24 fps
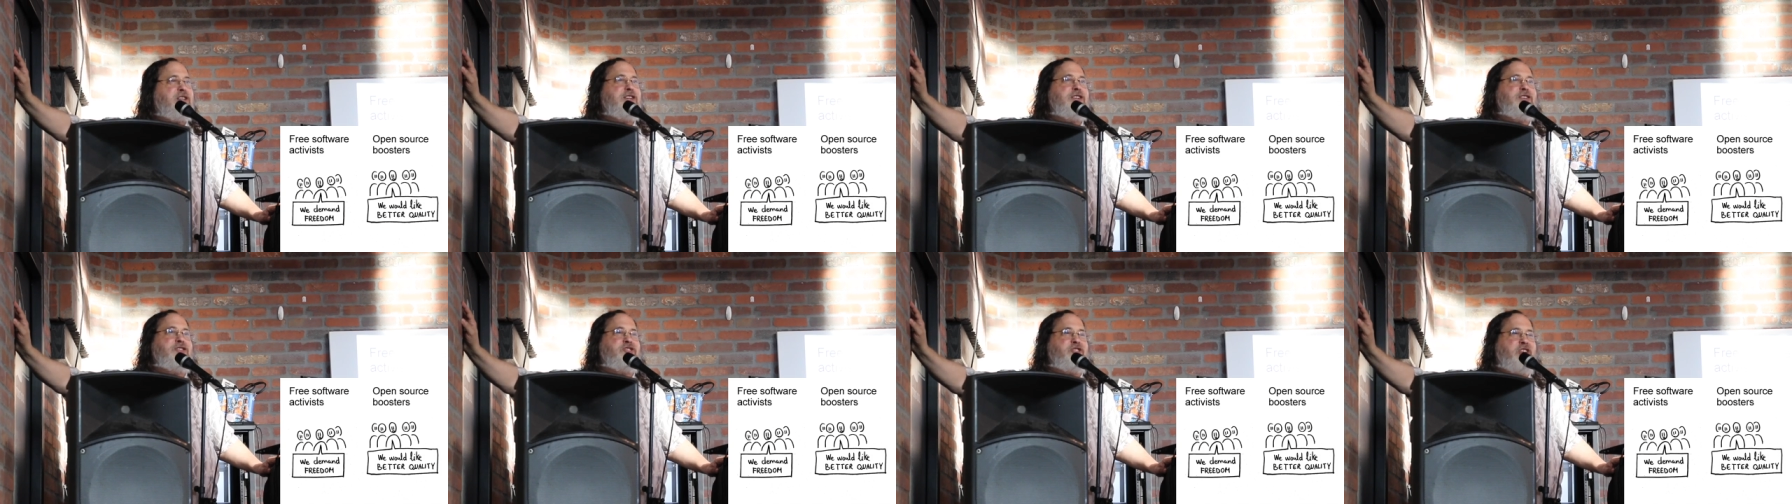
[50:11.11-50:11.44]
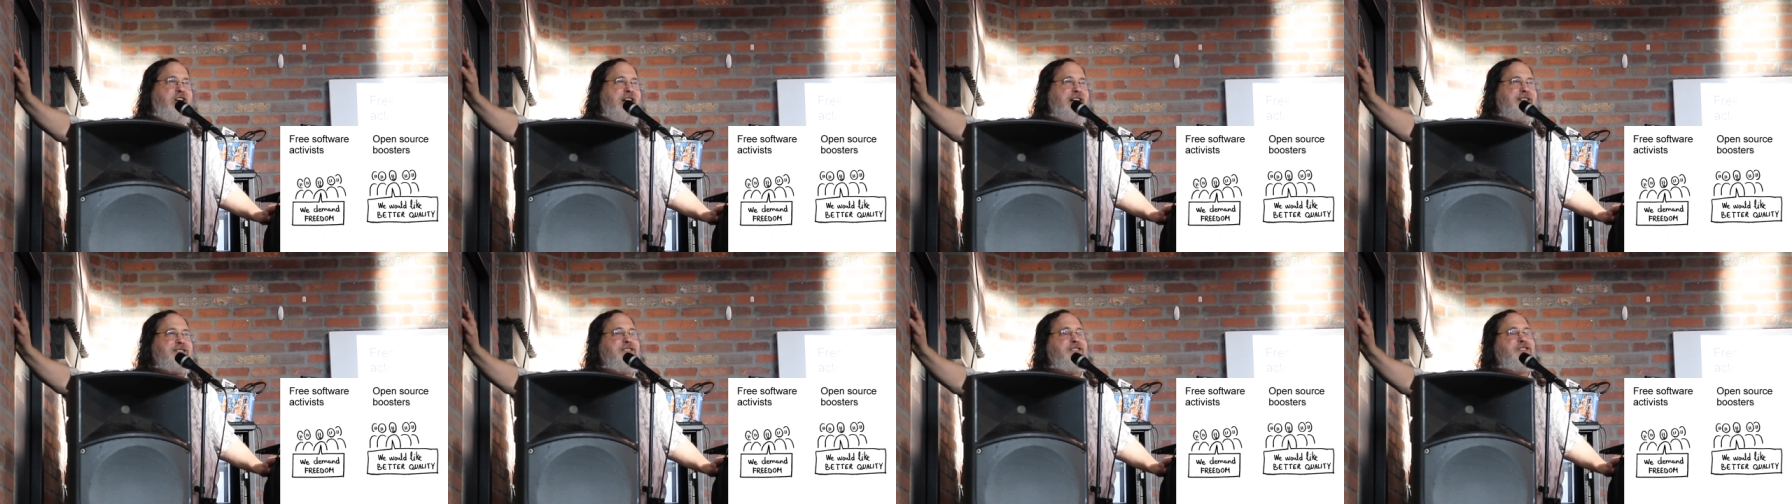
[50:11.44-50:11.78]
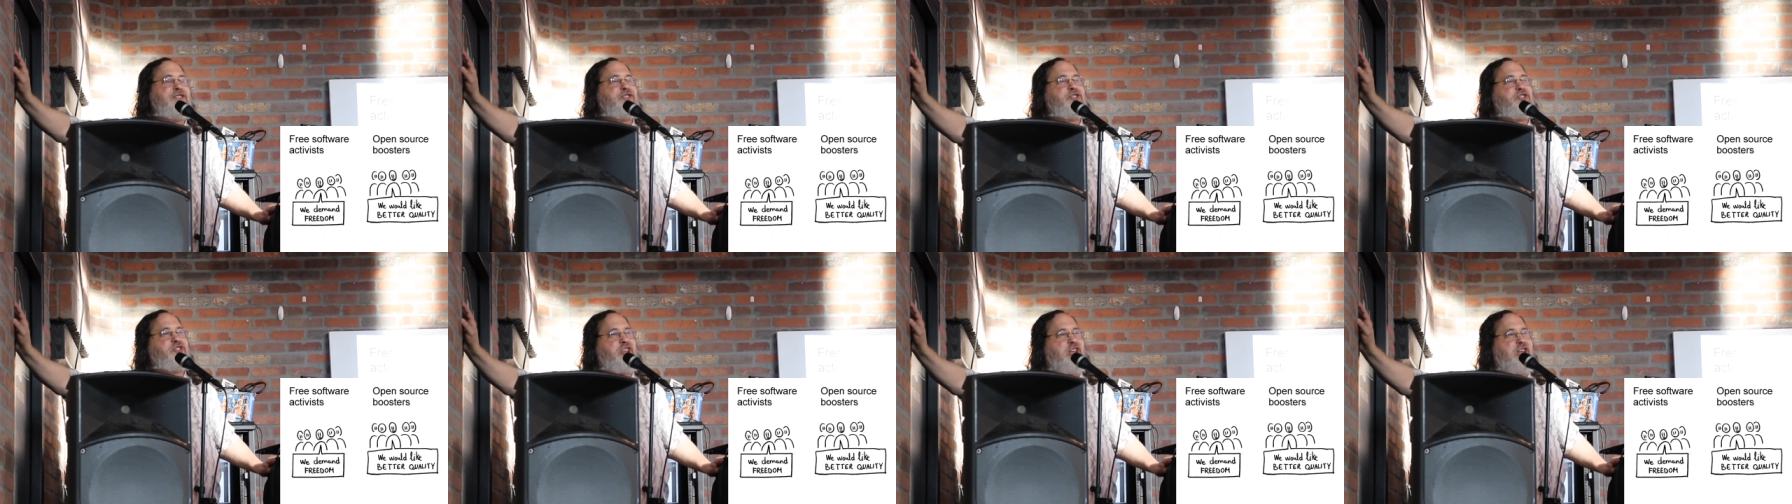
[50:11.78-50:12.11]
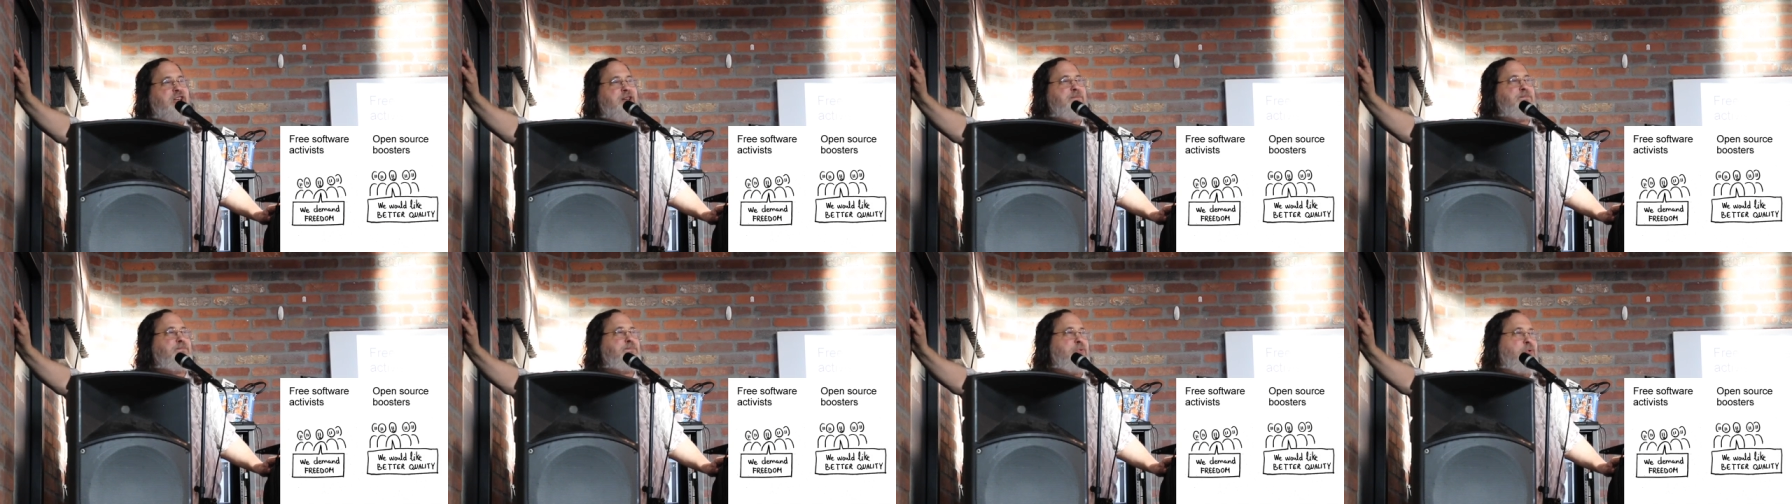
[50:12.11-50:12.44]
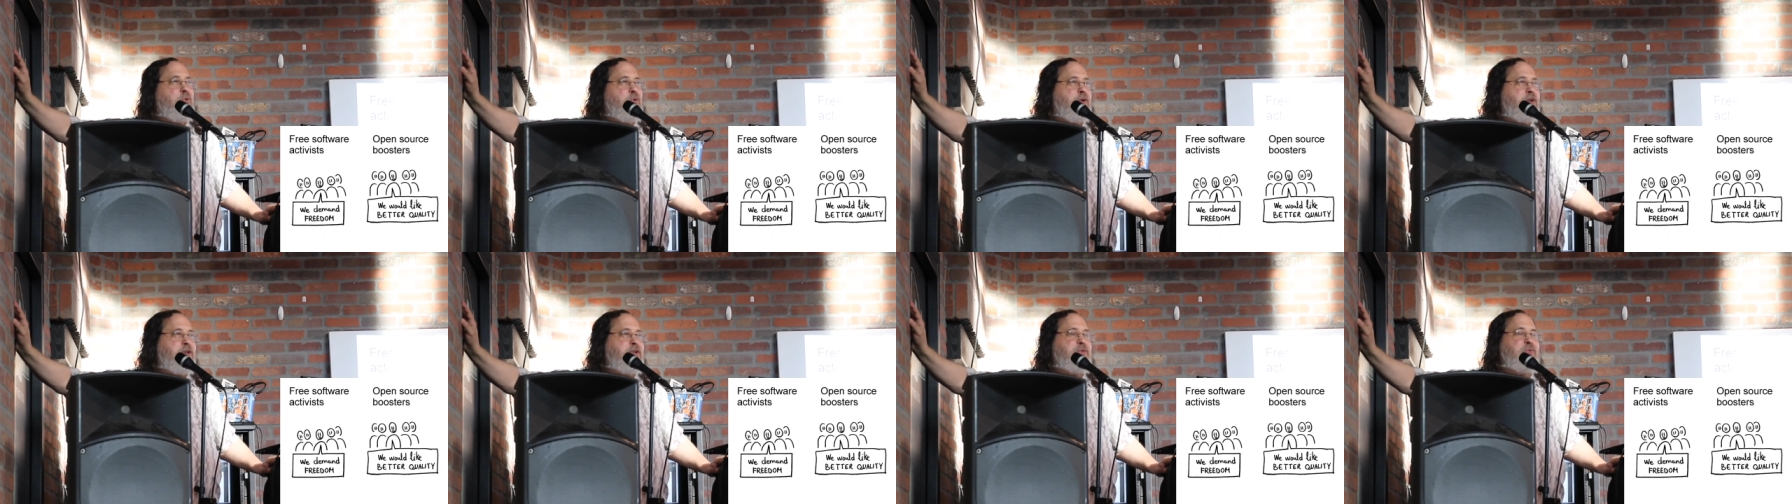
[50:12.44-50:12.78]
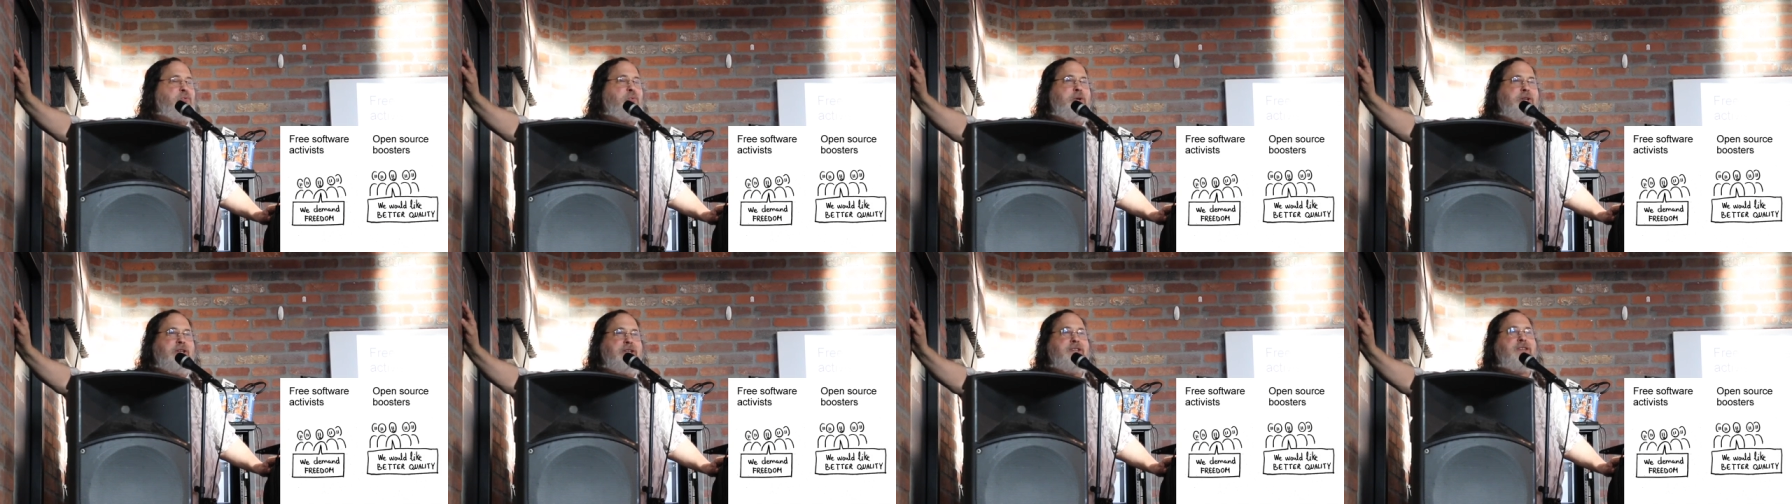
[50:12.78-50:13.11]
at exactly the same
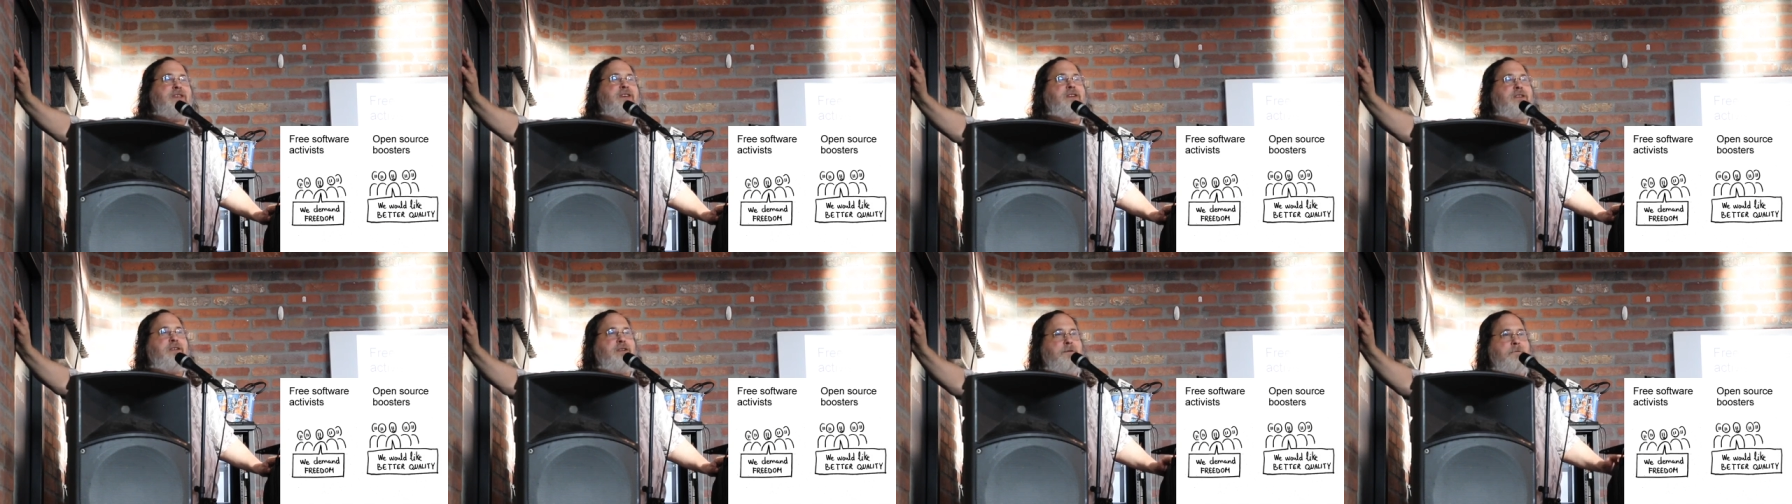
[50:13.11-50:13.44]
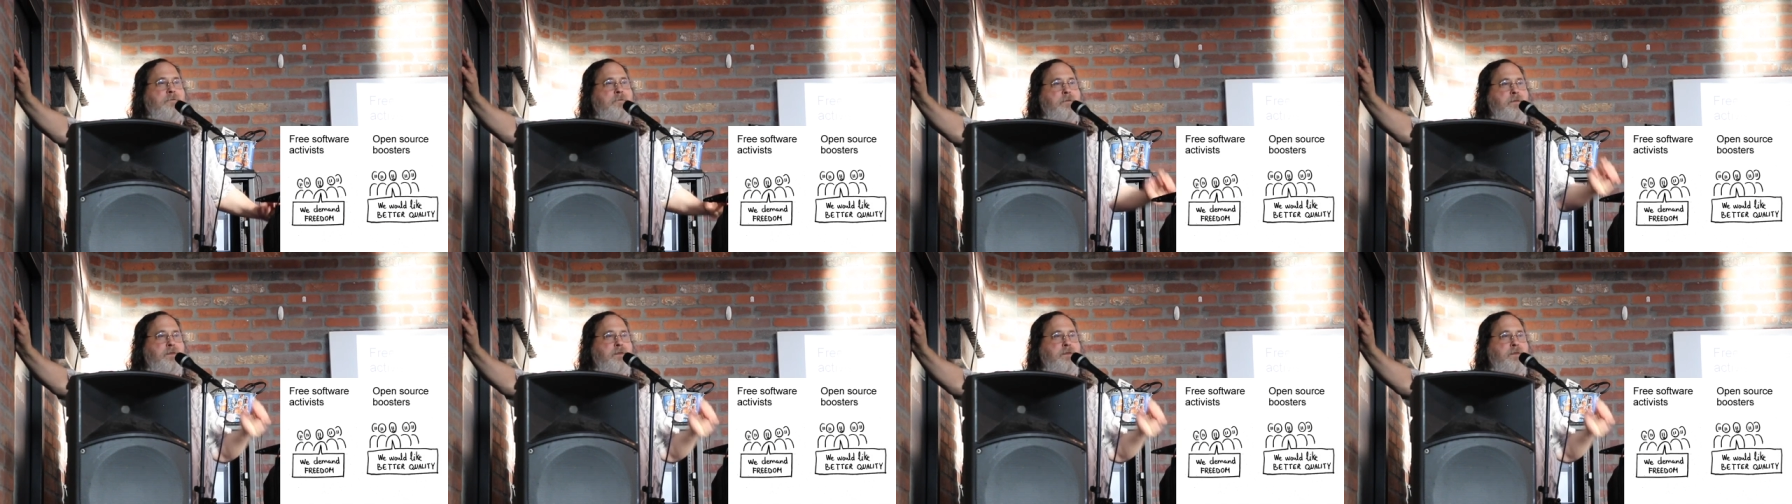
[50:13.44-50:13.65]
point we did.